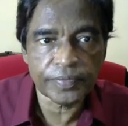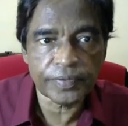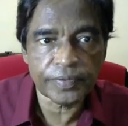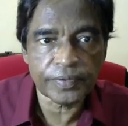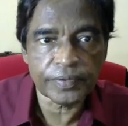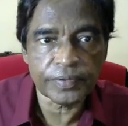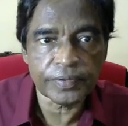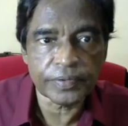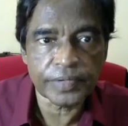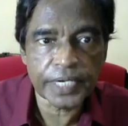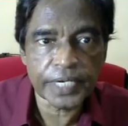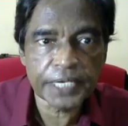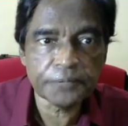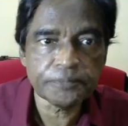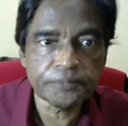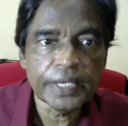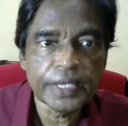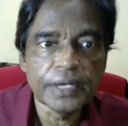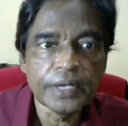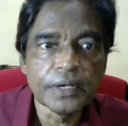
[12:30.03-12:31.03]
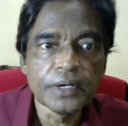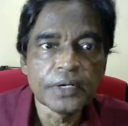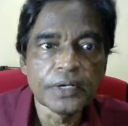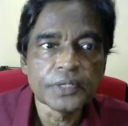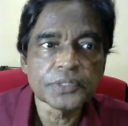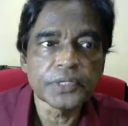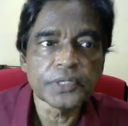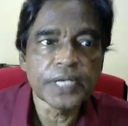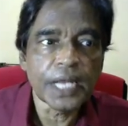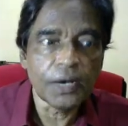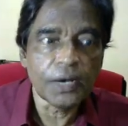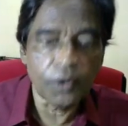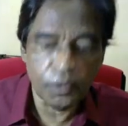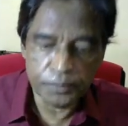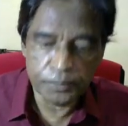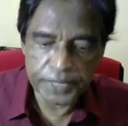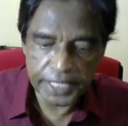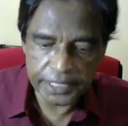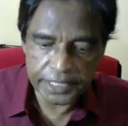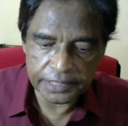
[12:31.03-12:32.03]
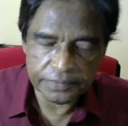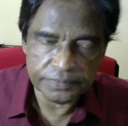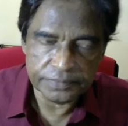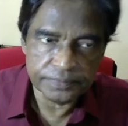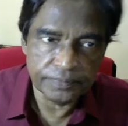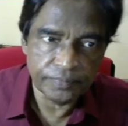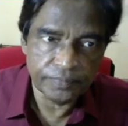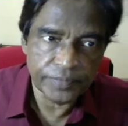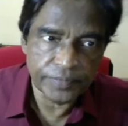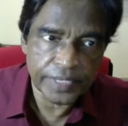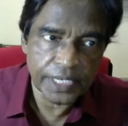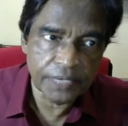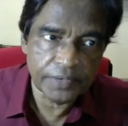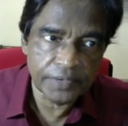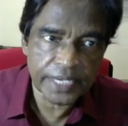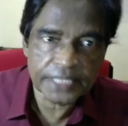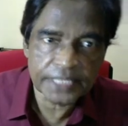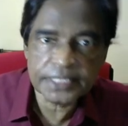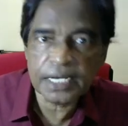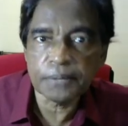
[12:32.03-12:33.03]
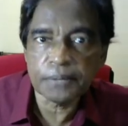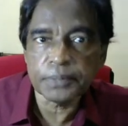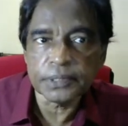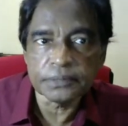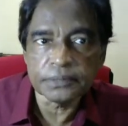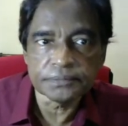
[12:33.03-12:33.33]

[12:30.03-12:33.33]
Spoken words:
All right? So in our objective, in our example,